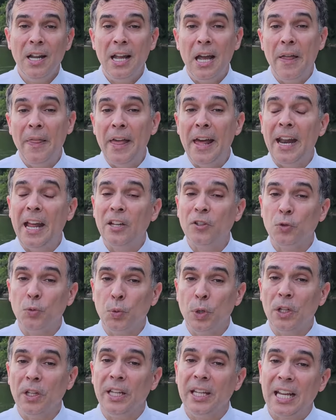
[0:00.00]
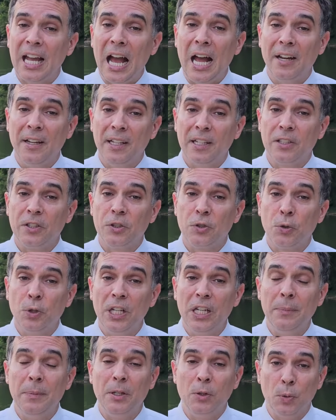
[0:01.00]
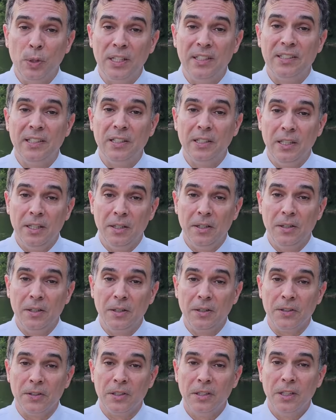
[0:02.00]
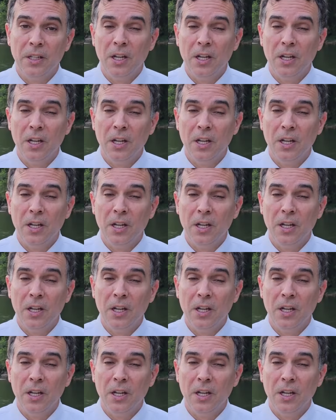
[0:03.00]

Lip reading: and that has really gotten extreme in recent years.